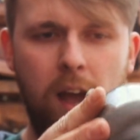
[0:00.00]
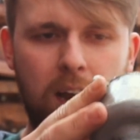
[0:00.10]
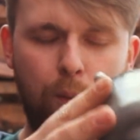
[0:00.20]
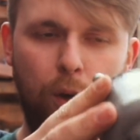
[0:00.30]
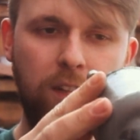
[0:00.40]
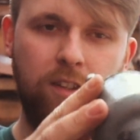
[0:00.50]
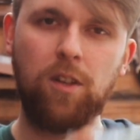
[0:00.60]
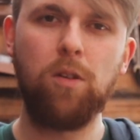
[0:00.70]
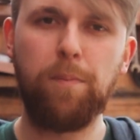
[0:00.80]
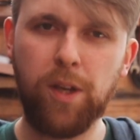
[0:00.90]
And I want it to
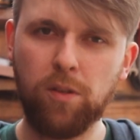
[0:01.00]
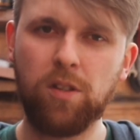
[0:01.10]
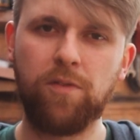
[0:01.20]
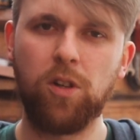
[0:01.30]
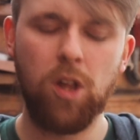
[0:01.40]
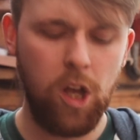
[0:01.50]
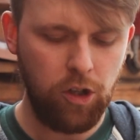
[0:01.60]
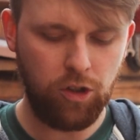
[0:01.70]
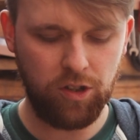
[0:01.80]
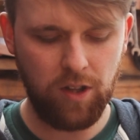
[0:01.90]
look beautiful,
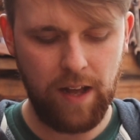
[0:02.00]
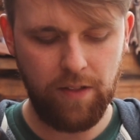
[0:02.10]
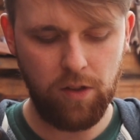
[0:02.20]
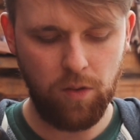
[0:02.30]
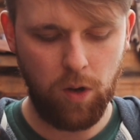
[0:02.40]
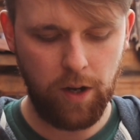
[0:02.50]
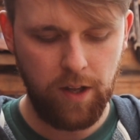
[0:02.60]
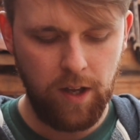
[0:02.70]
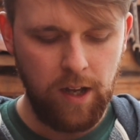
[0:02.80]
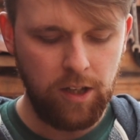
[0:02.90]
just like the other one.
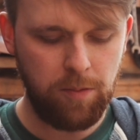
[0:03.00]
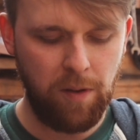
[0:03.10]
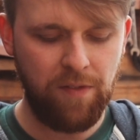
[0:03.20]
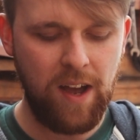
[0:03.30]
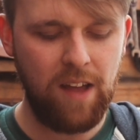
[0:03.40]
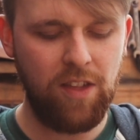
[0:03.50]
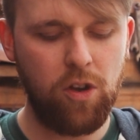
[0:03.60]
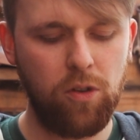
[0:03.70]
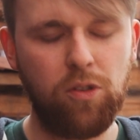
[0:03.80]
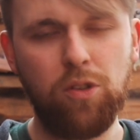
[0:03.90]
To be fair, they
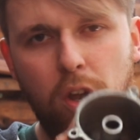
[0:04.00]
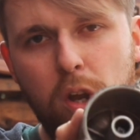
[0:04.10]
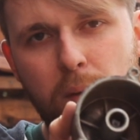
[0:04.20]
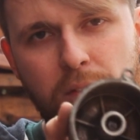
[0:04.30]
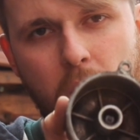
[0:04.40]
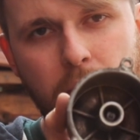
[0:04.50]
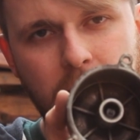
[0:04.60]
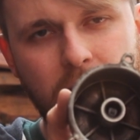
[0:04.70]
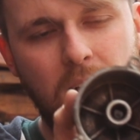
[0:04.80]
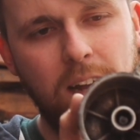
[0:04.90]
could do with going
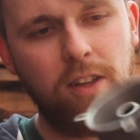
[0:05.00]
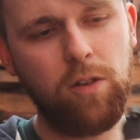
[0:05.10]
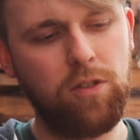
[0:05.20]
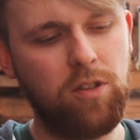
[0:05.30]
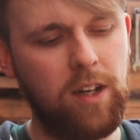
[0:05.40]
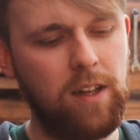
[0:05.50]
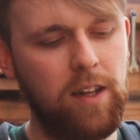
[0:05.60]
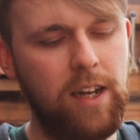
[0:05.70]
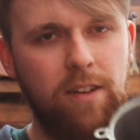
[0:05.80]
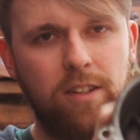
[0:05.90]
inside the ultrasonic
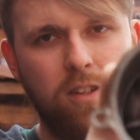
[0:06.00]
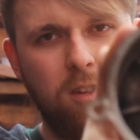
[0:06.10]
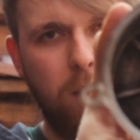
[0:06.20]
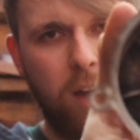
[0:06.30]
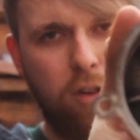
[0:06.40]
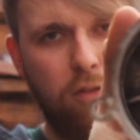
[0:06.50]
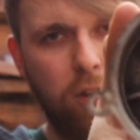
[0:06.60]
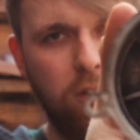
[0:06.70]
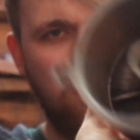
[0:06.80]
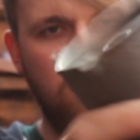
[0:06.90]
cleaner, as there is a bit of
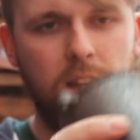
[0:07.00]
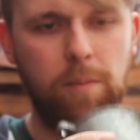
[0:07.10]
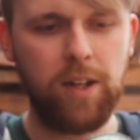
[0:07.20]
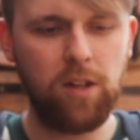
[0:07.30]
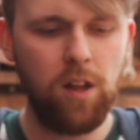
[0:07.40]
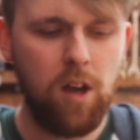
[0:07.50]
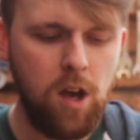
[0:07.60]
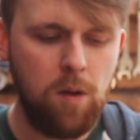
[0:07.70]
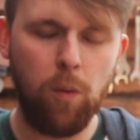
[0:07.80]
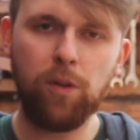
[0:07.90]
crust in the middle,
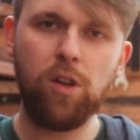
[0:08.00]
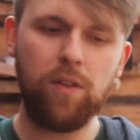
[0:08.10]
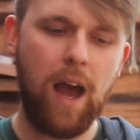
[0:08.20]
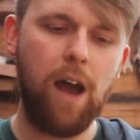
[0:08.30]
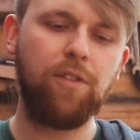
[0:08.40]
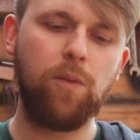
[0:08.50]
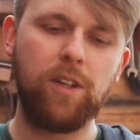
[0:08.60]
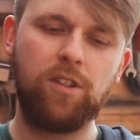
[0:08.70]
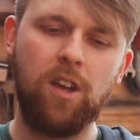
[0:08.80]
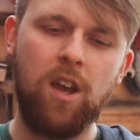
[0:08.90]
but we'll do that
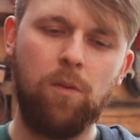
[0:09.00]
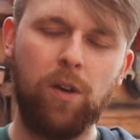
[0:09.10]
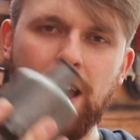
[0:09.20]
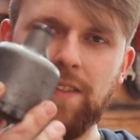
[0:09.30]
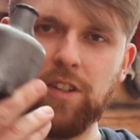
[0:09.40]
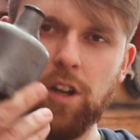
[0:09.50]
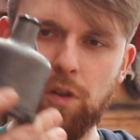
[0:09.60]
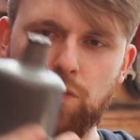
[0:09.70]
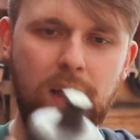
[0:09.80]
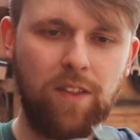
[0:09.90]
afterwards. We'll get this on a
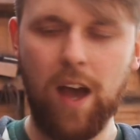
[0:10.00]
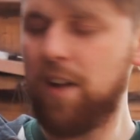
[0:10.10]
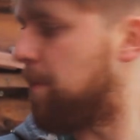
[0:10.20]
rig that I've